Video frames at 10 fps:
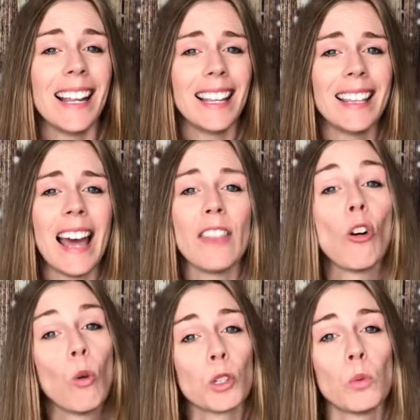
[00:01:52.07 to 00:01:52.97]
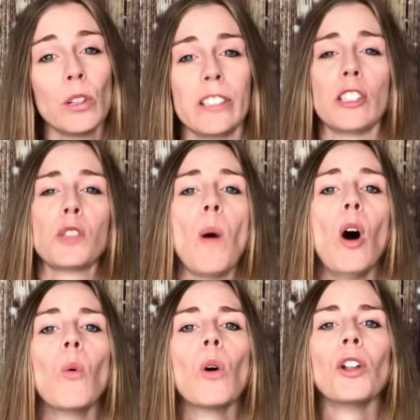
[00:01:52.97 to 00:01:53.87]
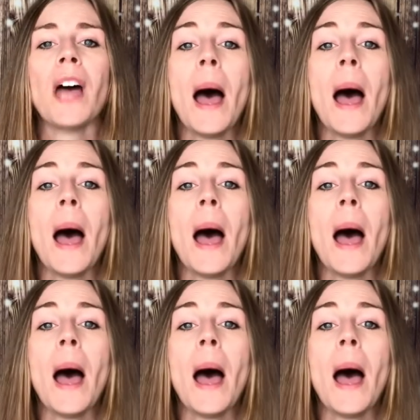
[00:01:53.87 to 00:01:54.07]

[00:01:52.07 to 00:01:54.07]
I get that, the horse world is a small world,